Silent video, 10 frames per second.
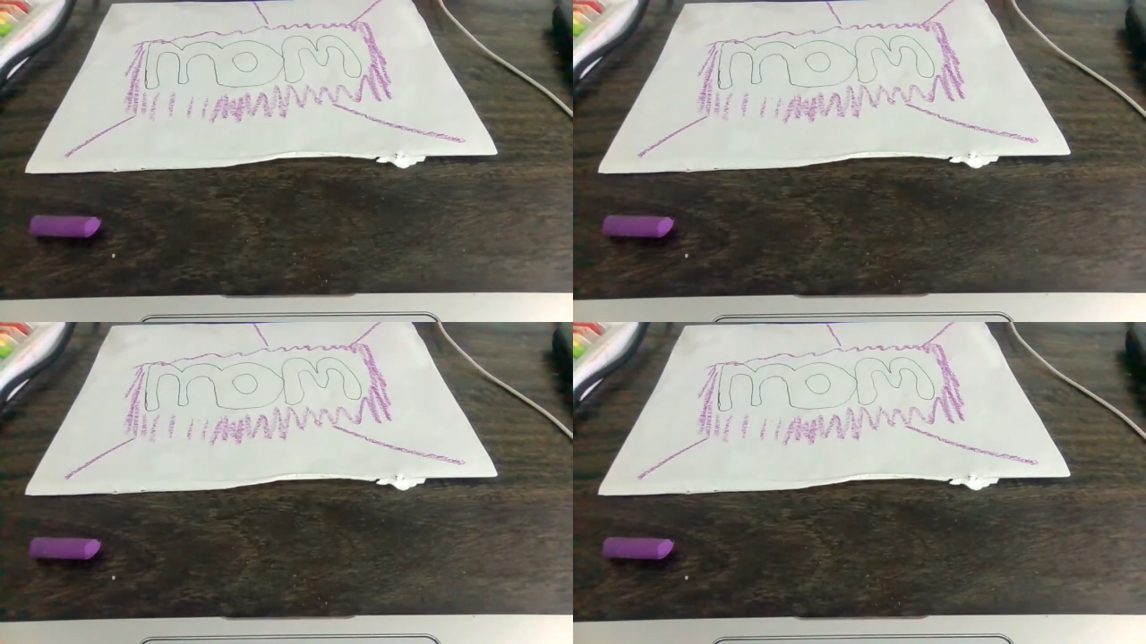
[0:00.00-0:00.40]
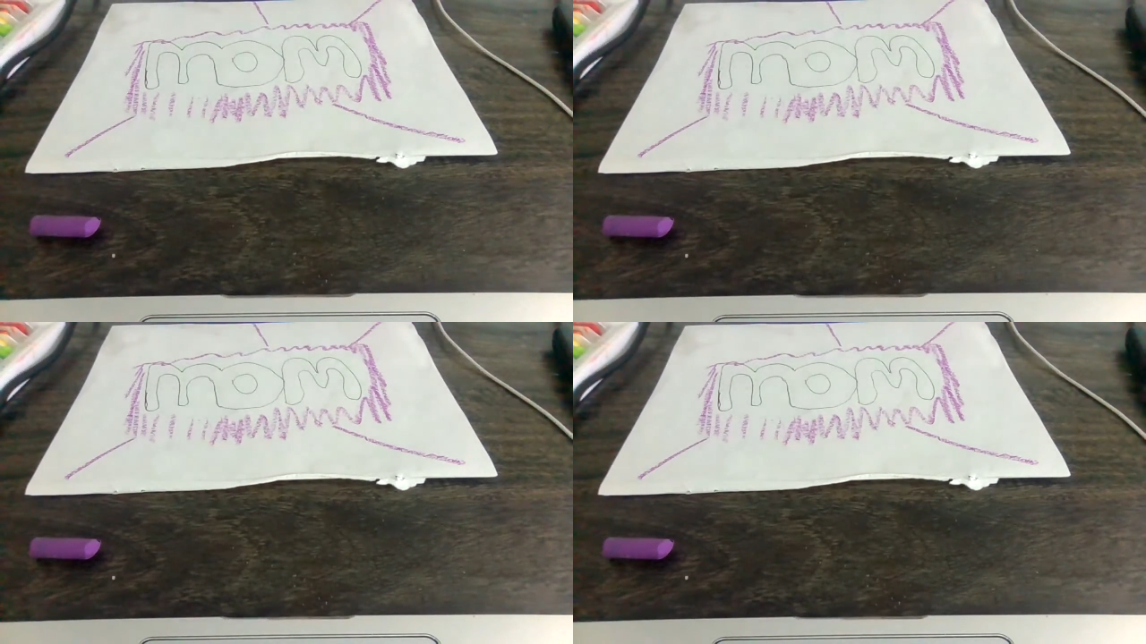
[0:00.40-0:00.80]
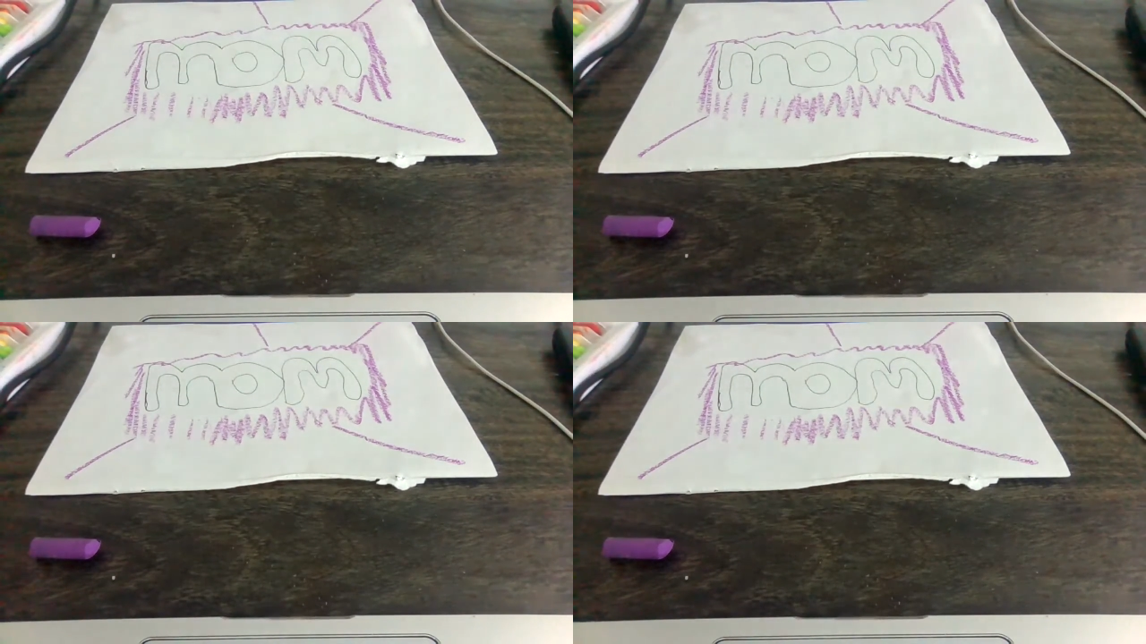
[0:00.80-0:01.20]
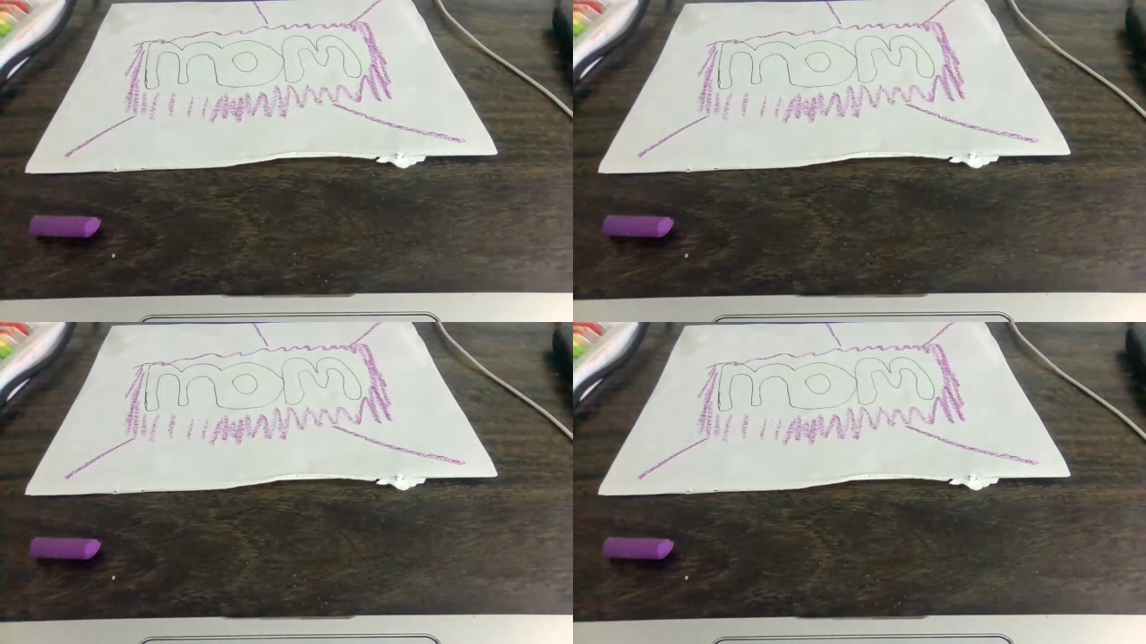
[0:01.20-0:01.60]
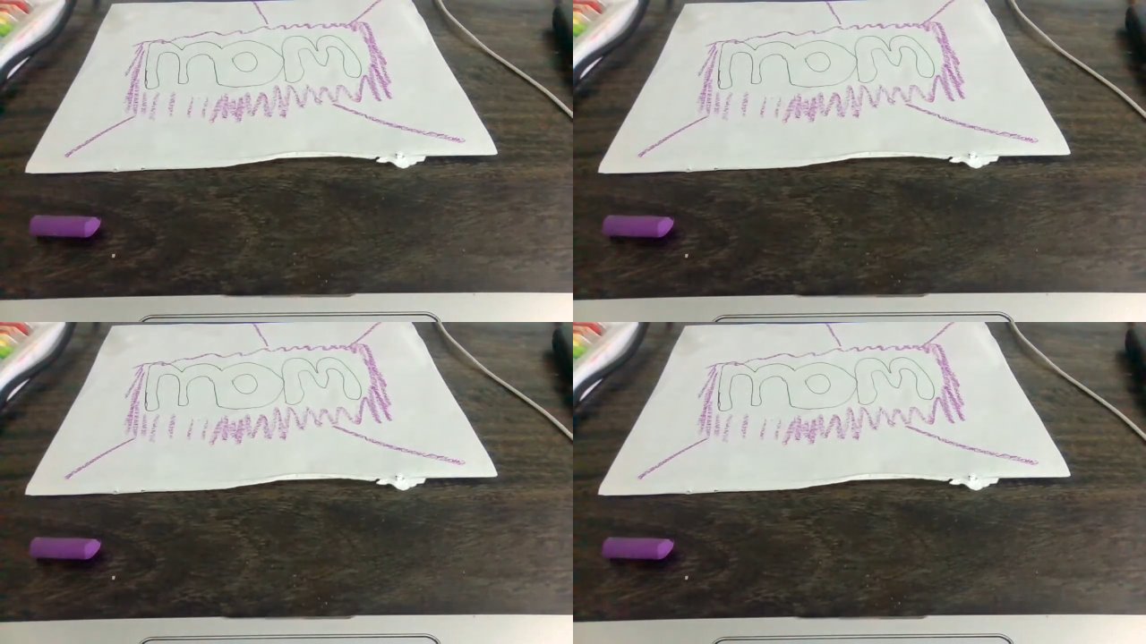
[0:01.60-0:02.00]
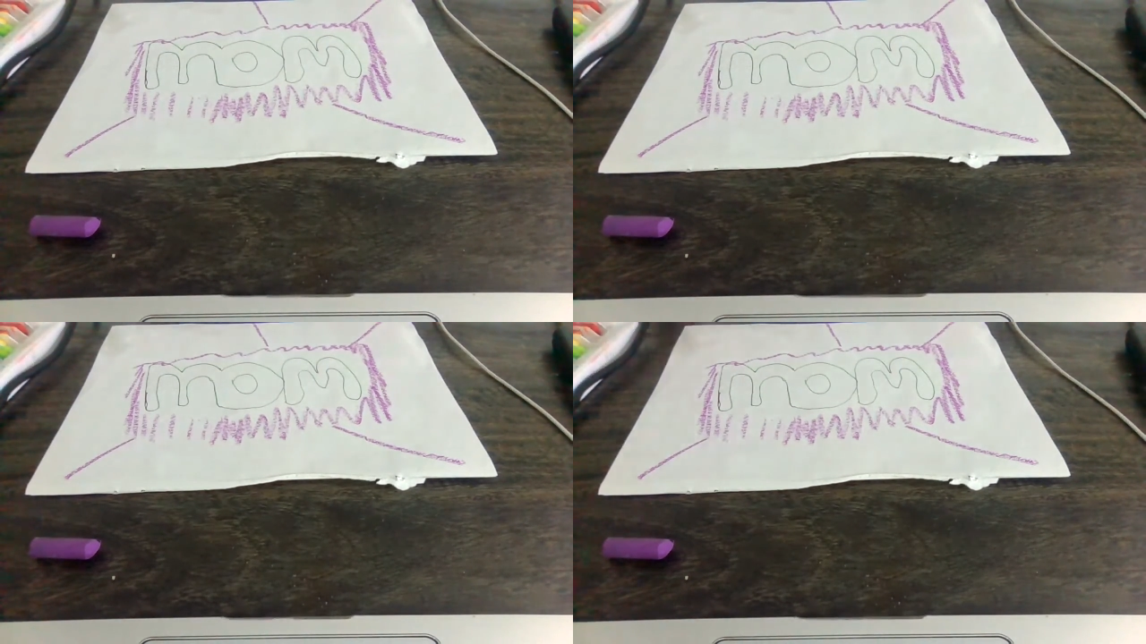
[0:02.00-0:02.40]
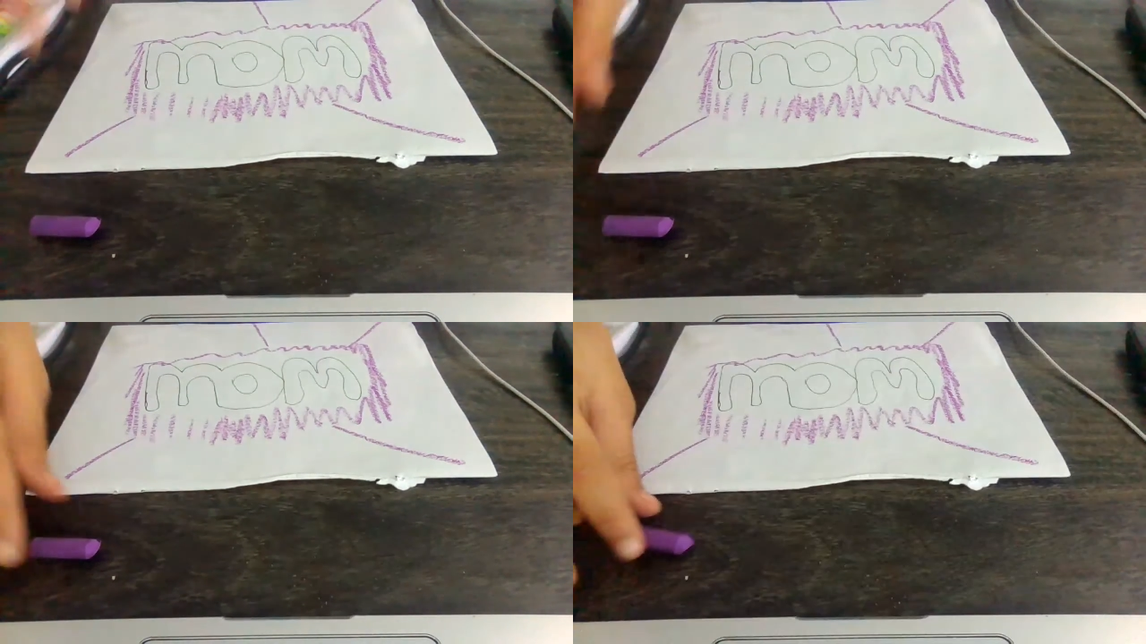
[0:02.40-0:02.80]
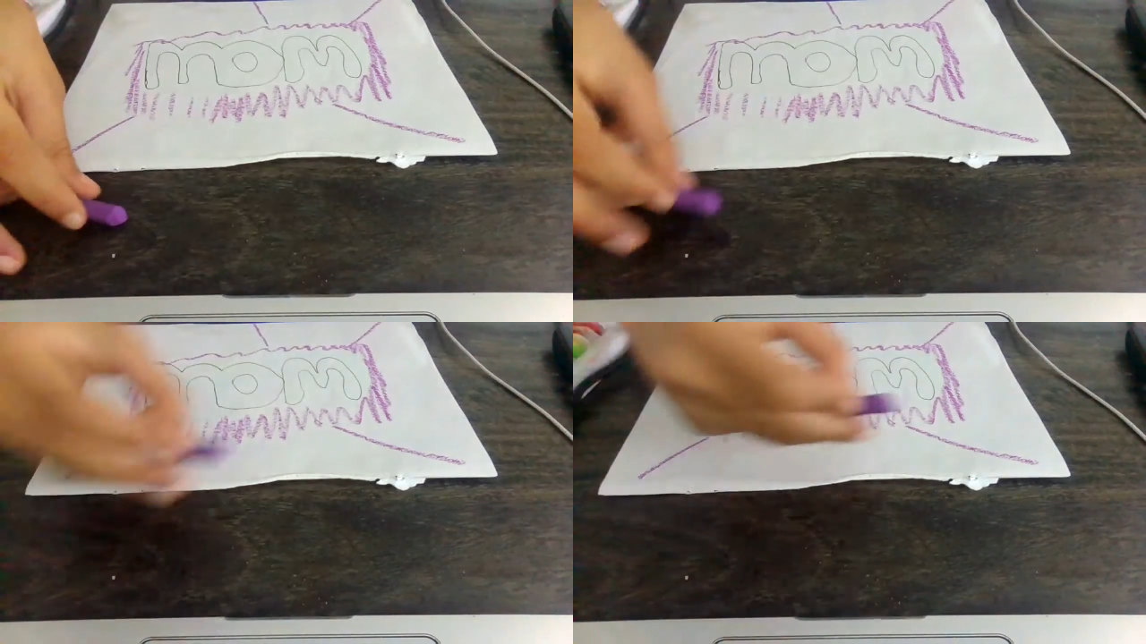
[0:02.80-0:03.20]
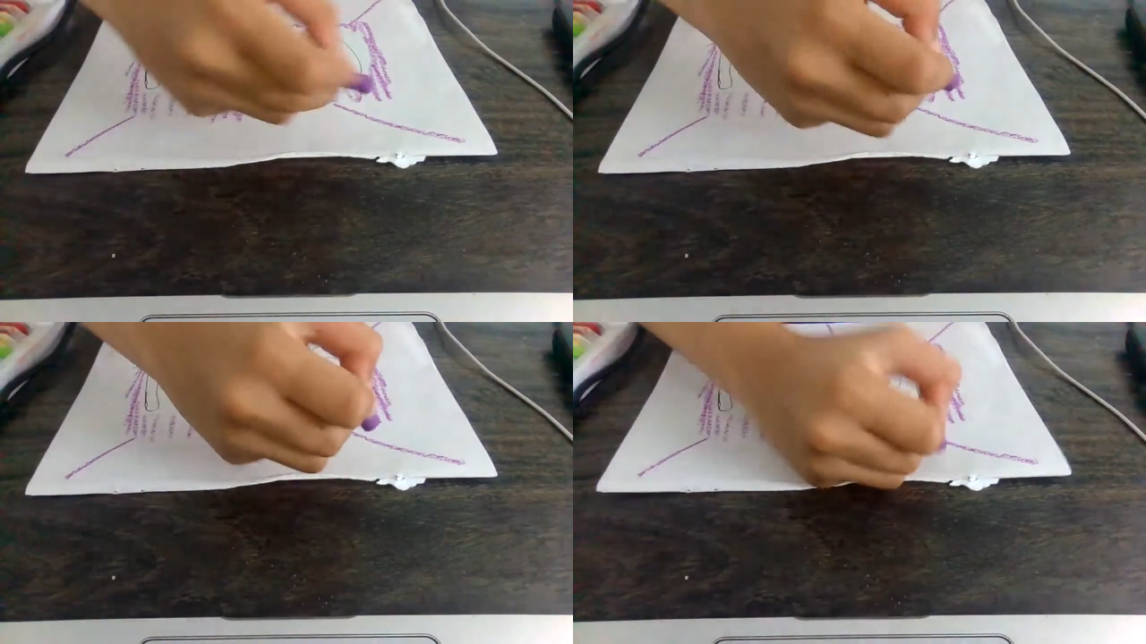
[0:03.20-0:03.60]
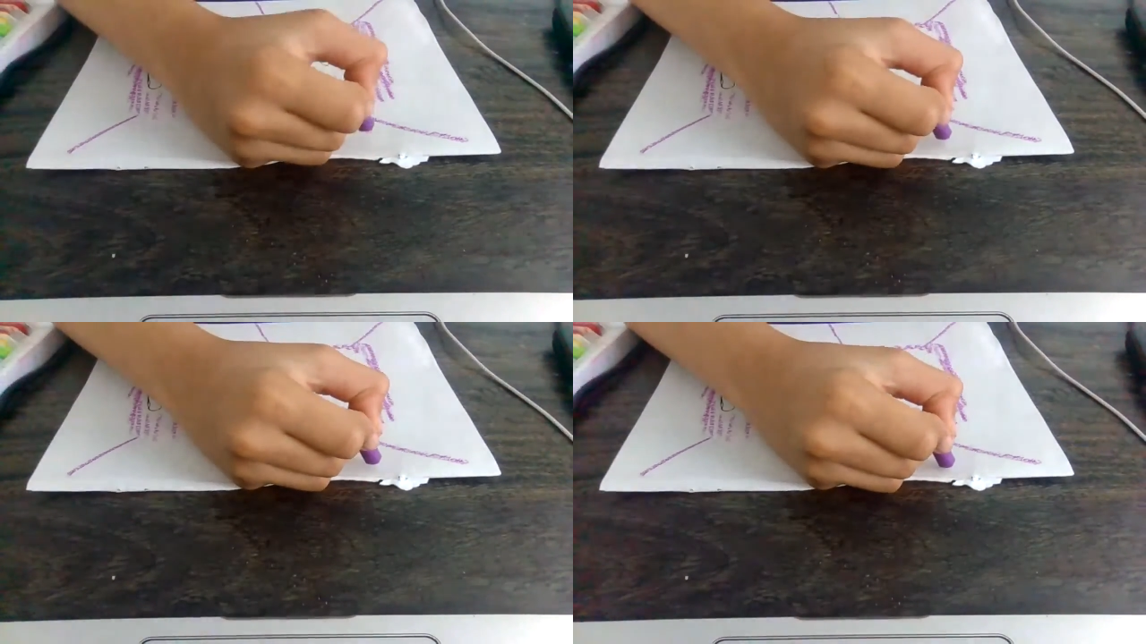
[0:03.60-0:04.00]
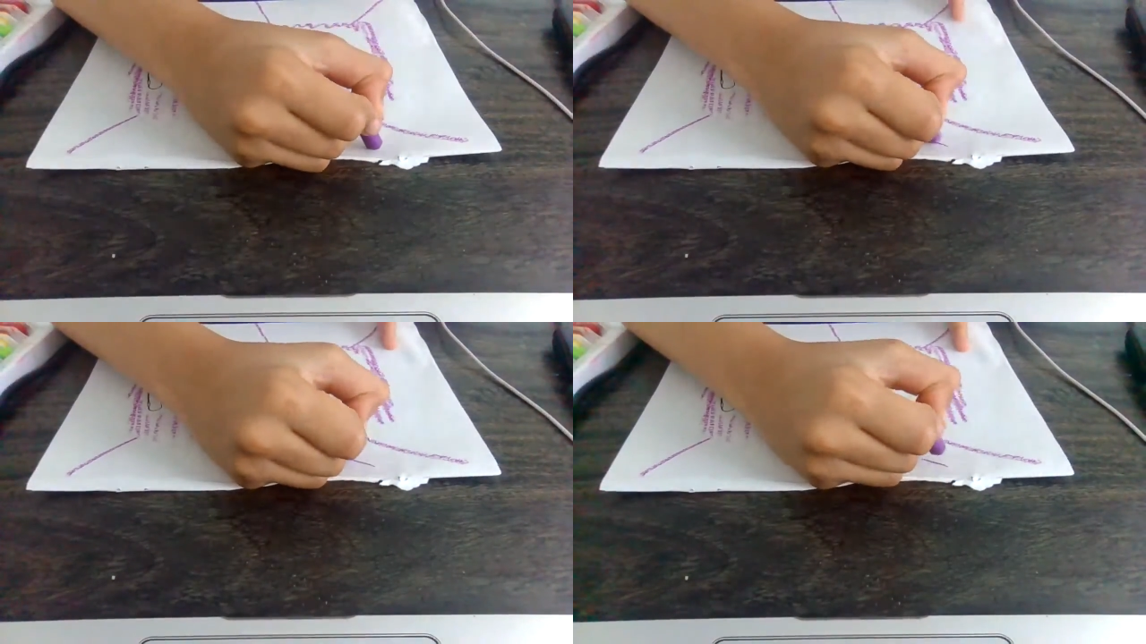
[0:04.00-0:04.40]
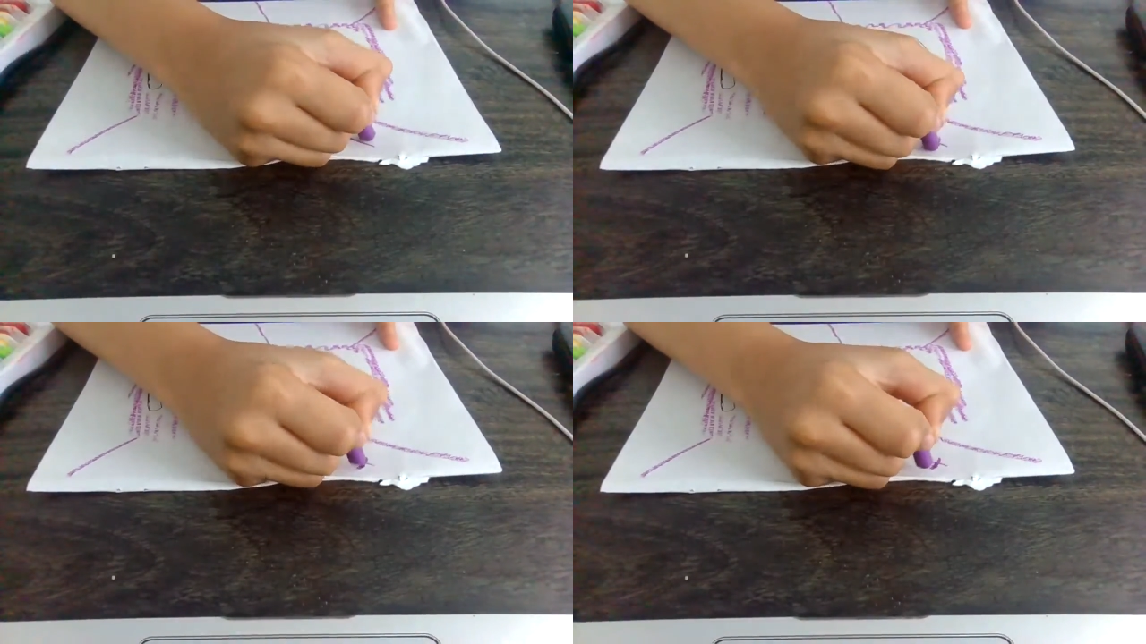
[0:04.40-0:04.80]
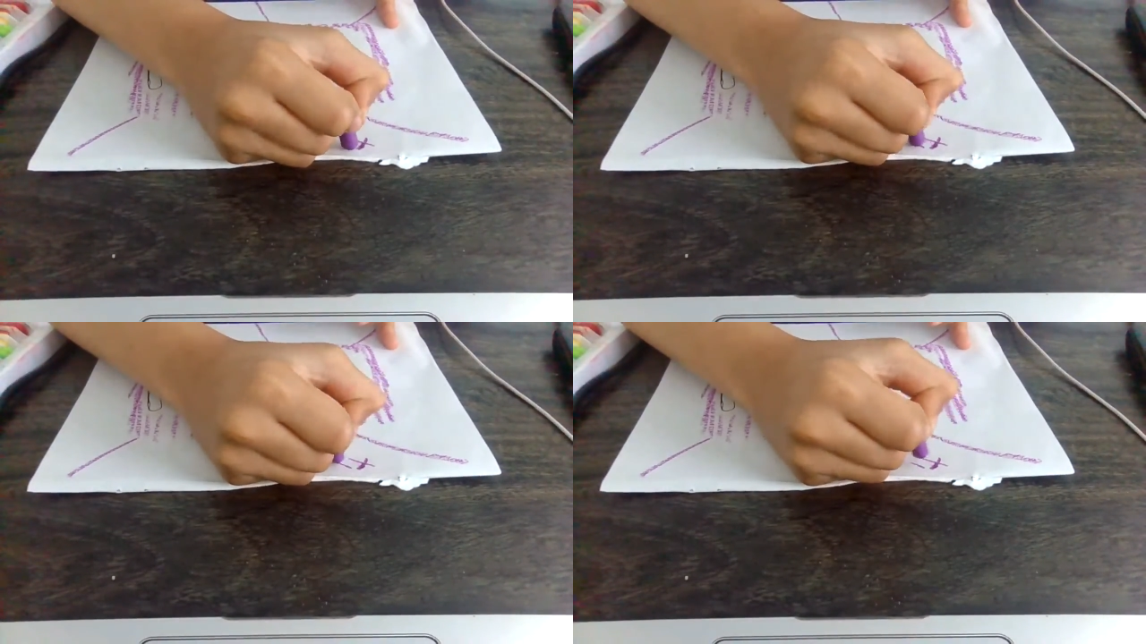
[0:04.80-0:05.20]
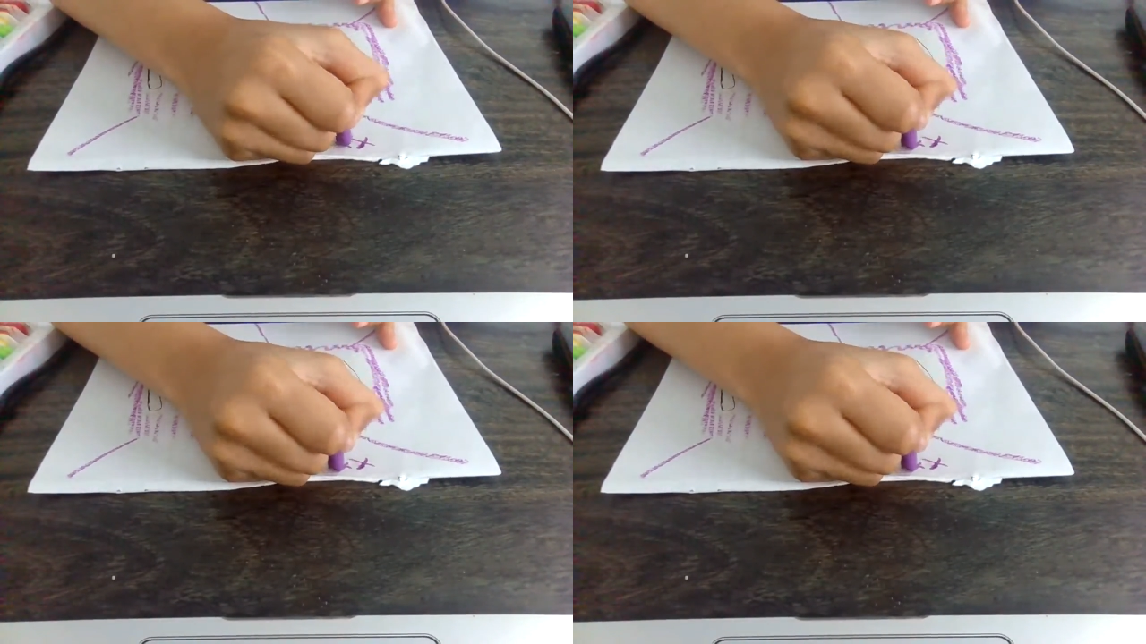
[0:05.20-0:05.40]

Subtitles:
Nobody's mouth can be seen.